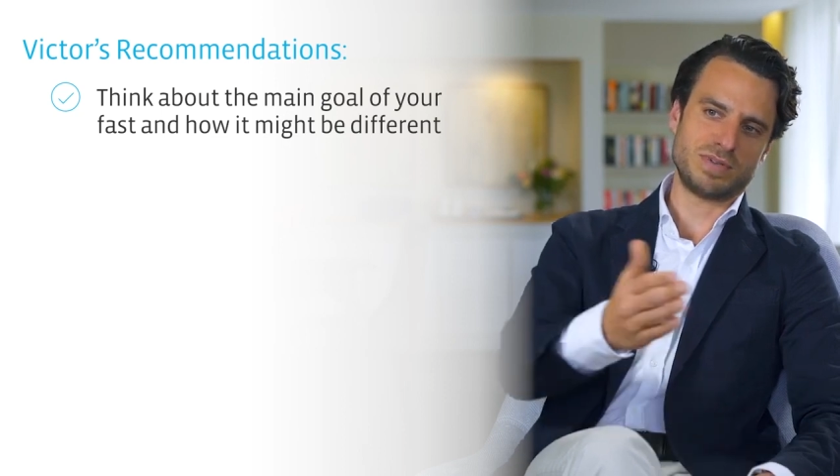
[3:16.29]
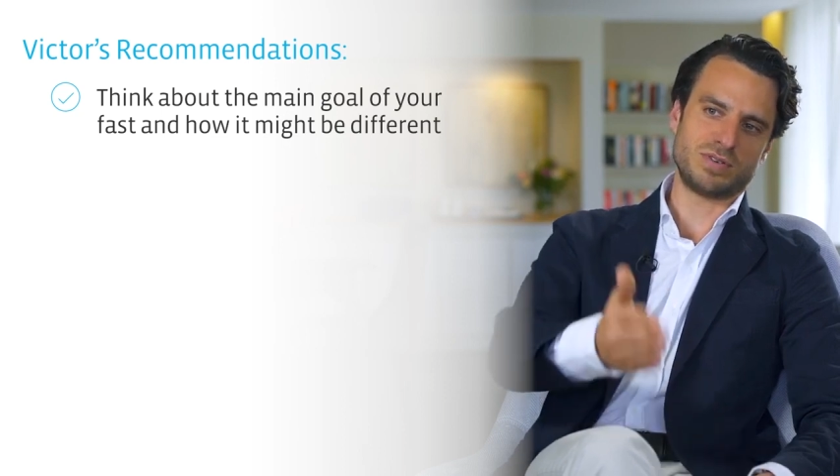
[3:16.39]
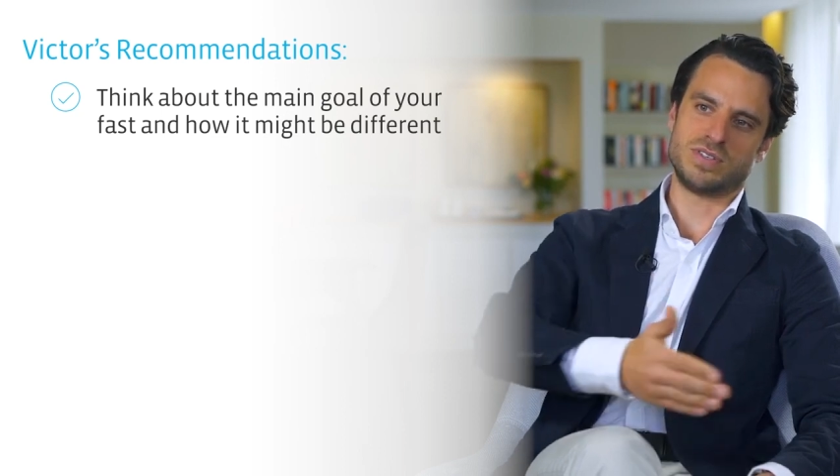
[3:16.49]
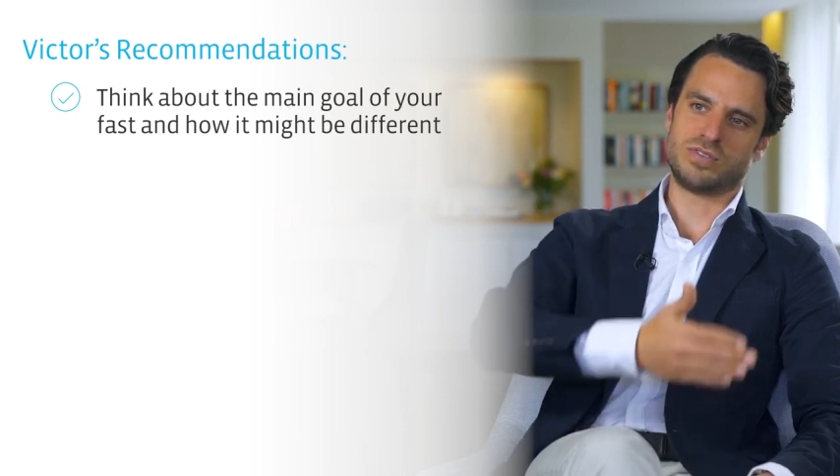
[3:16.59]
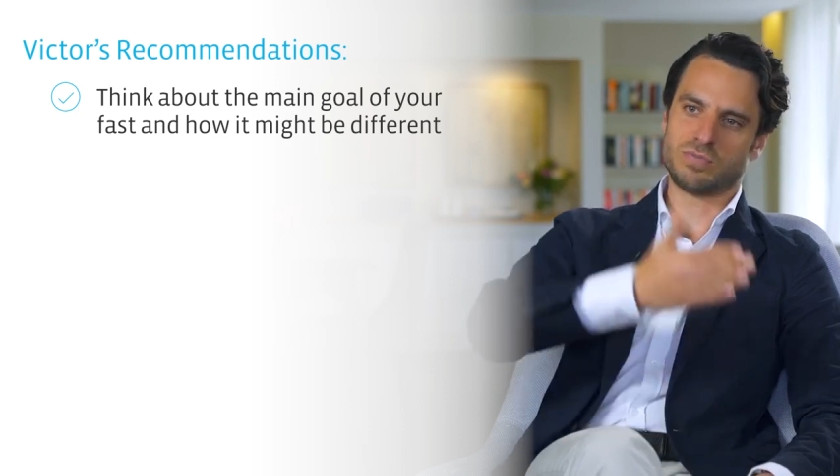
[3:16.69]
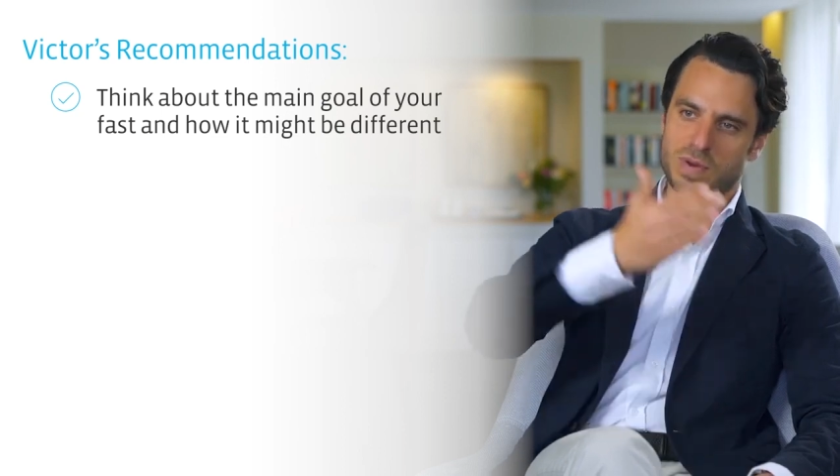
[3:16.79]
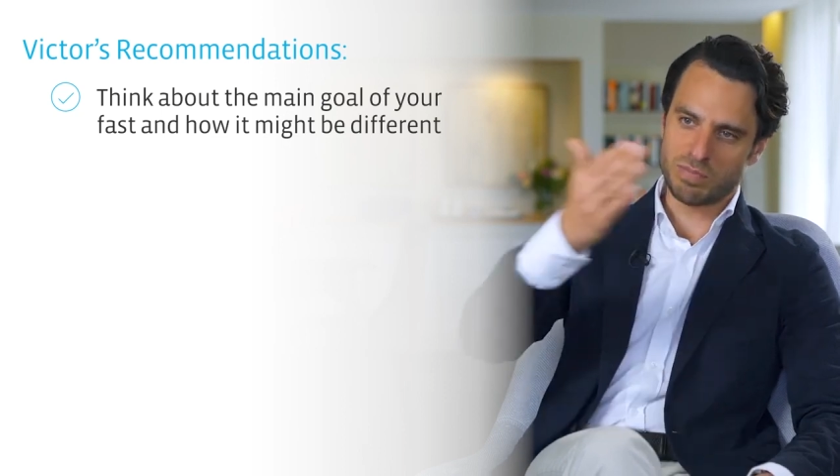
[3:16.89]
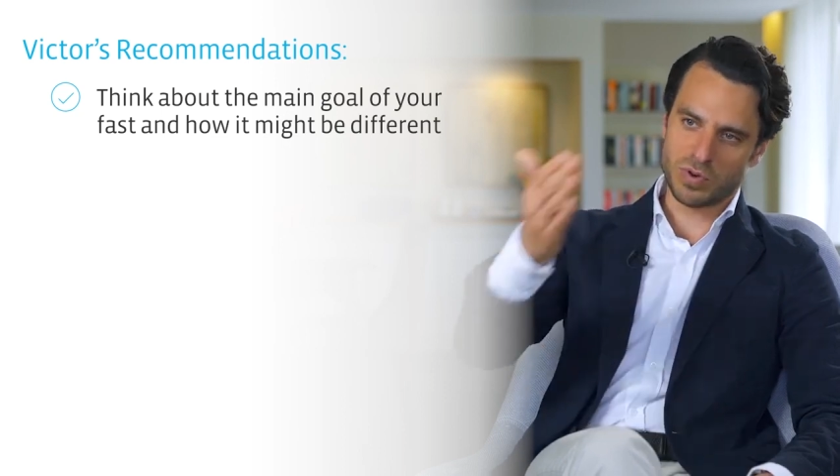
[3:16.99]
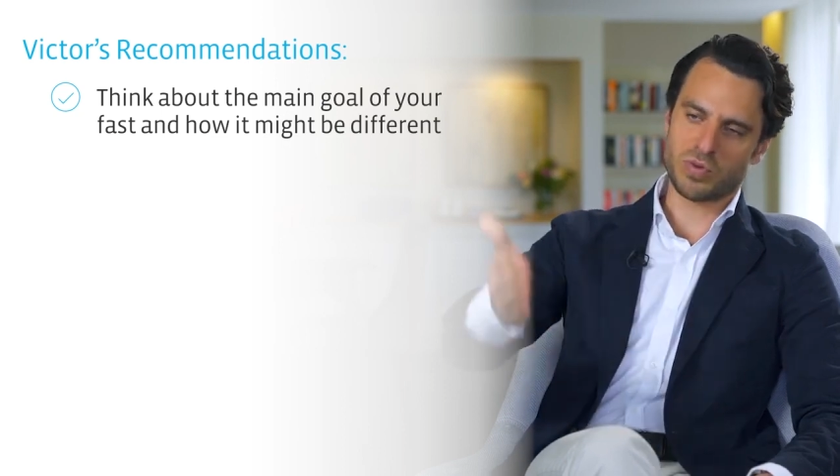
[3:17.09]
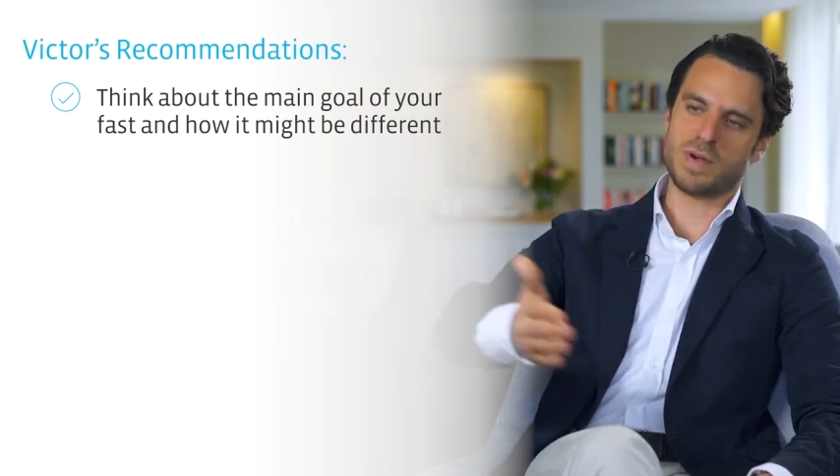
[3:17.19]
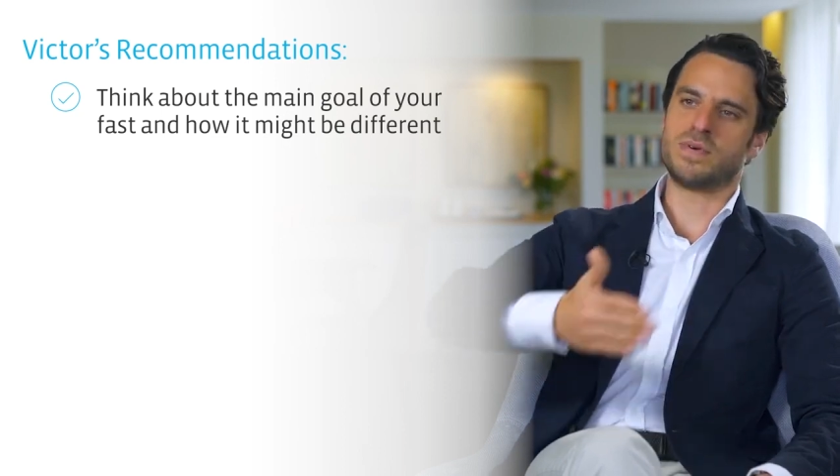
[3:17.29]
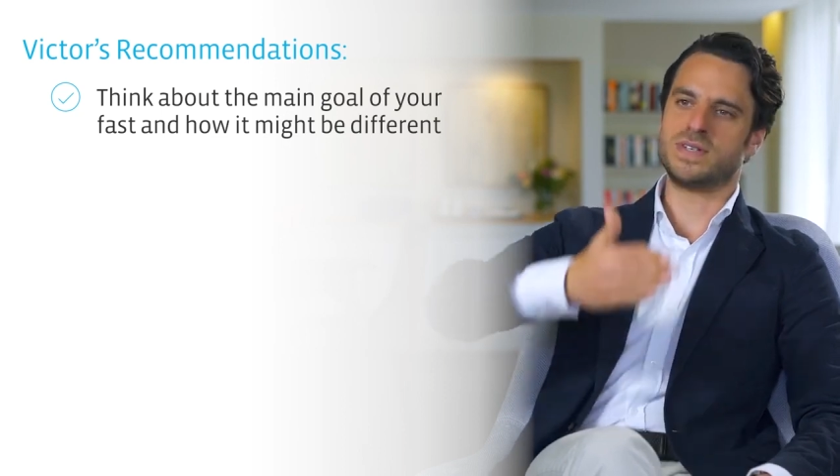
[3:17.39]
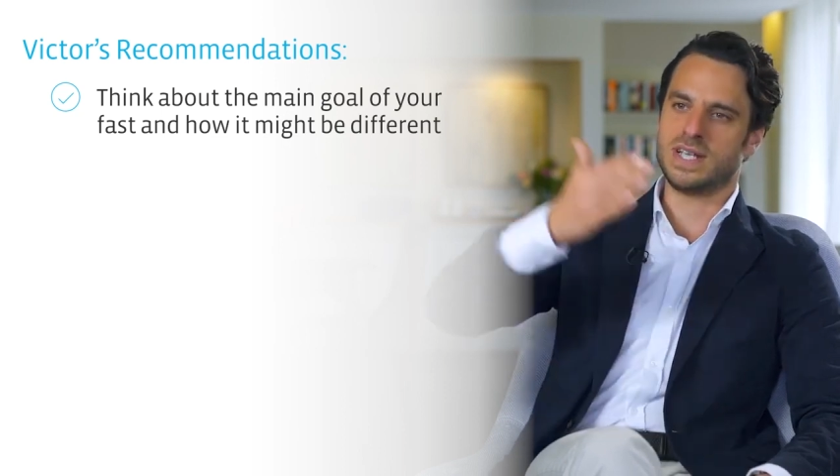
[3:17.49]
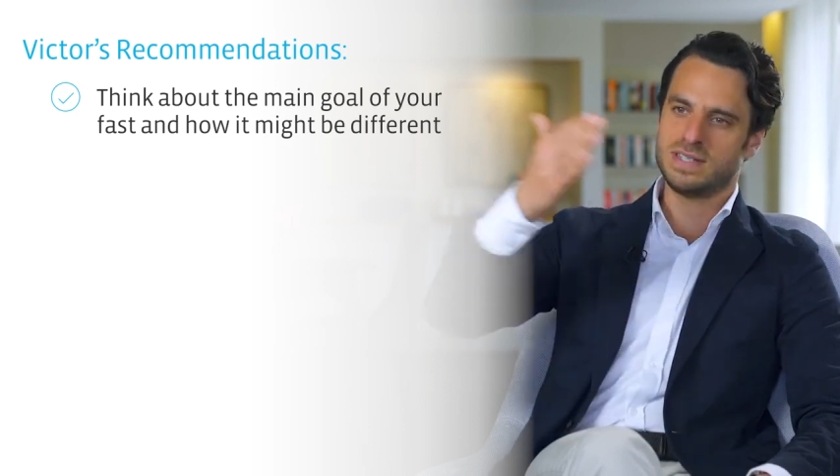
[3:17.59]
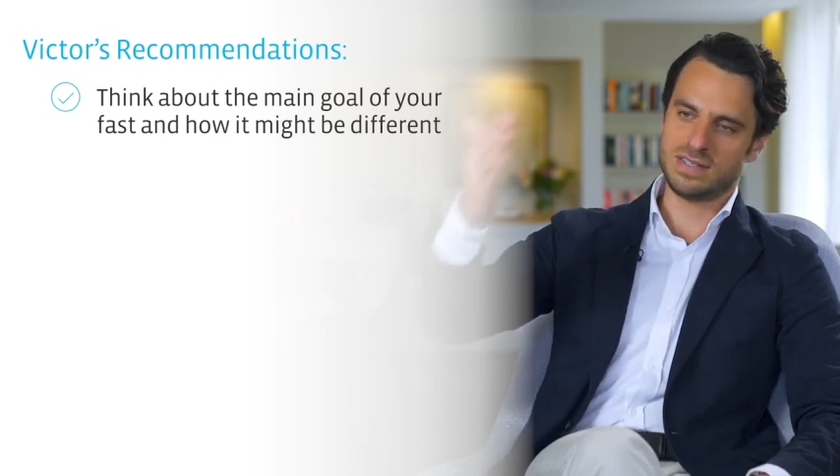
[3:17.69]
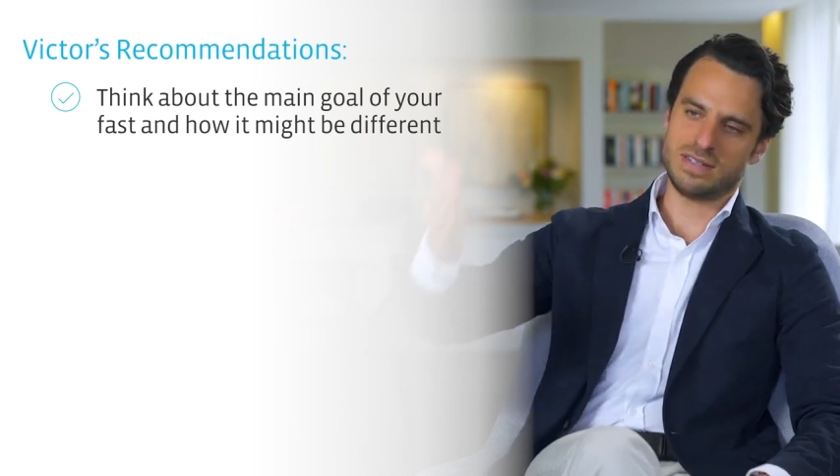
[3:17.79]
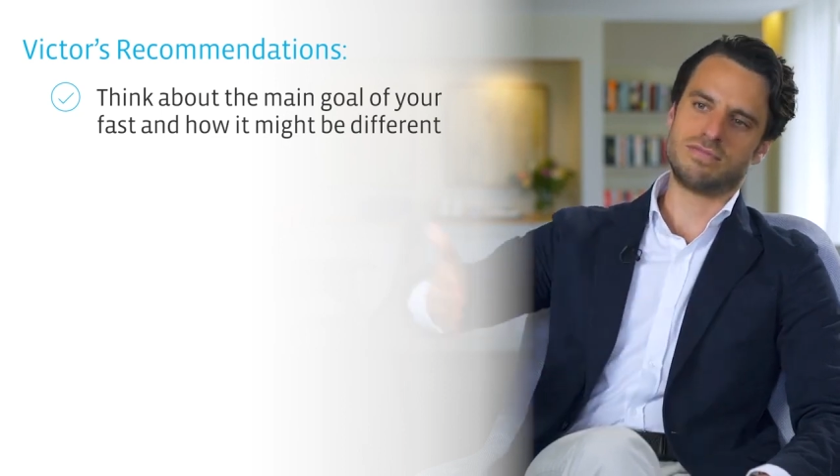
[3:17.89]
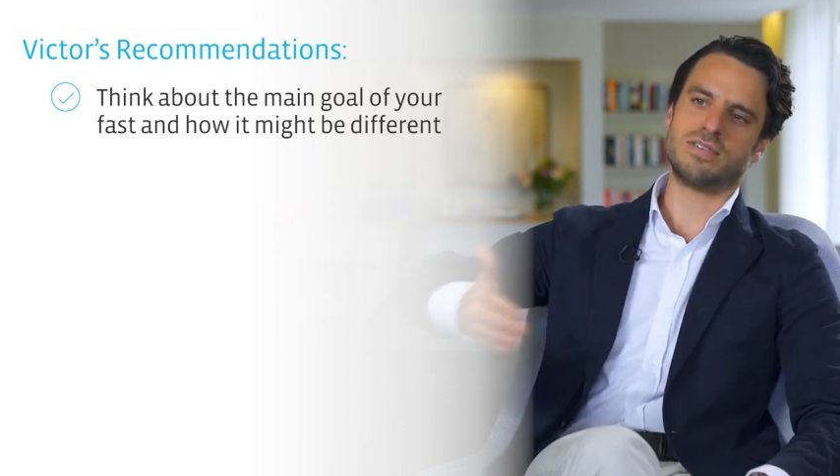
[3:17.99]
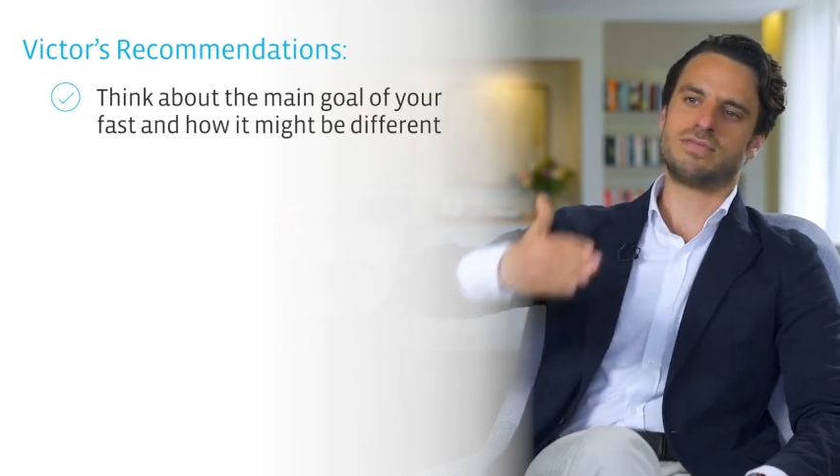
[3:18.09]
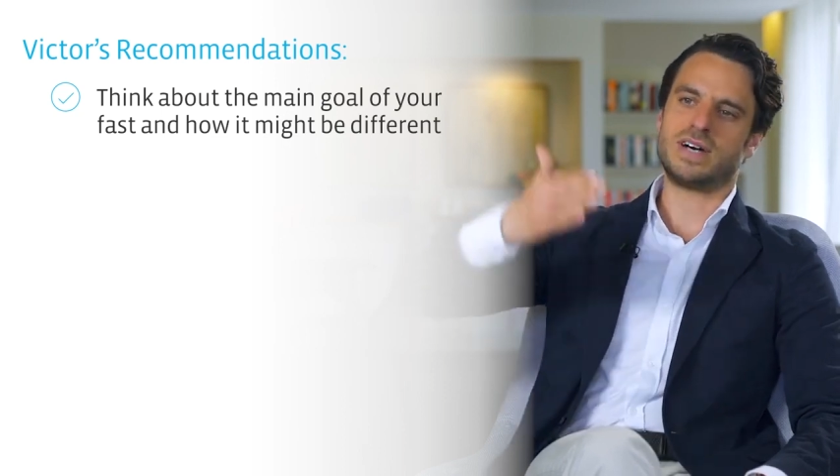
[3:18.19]
because it's more
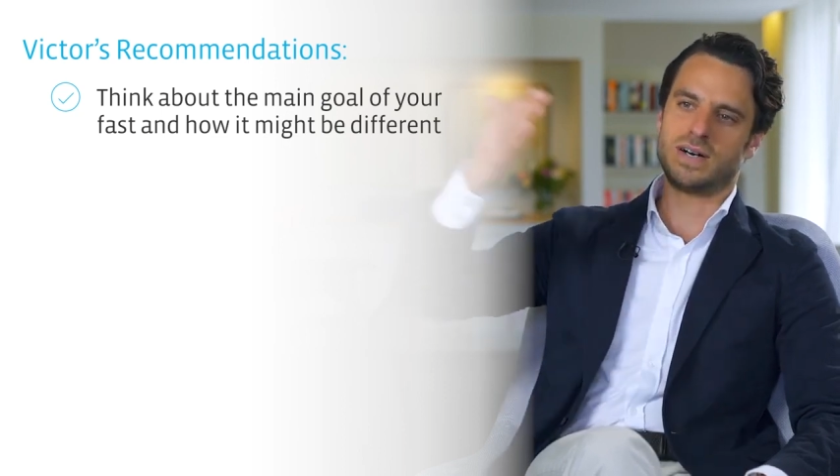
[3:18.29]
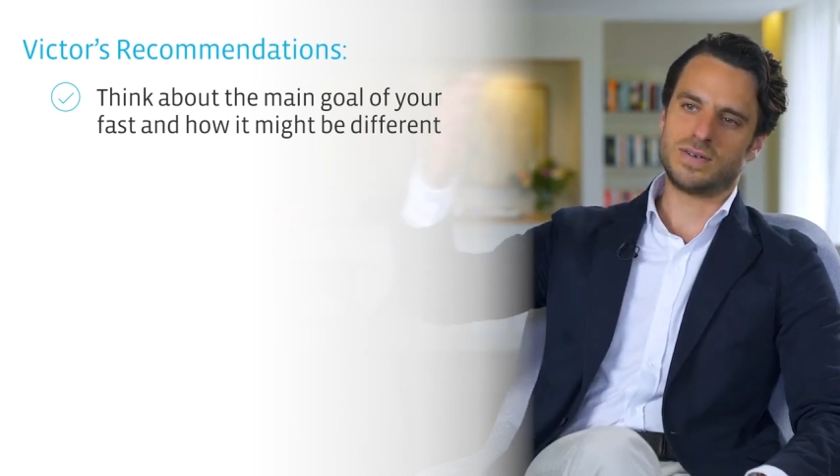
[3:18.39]
representative of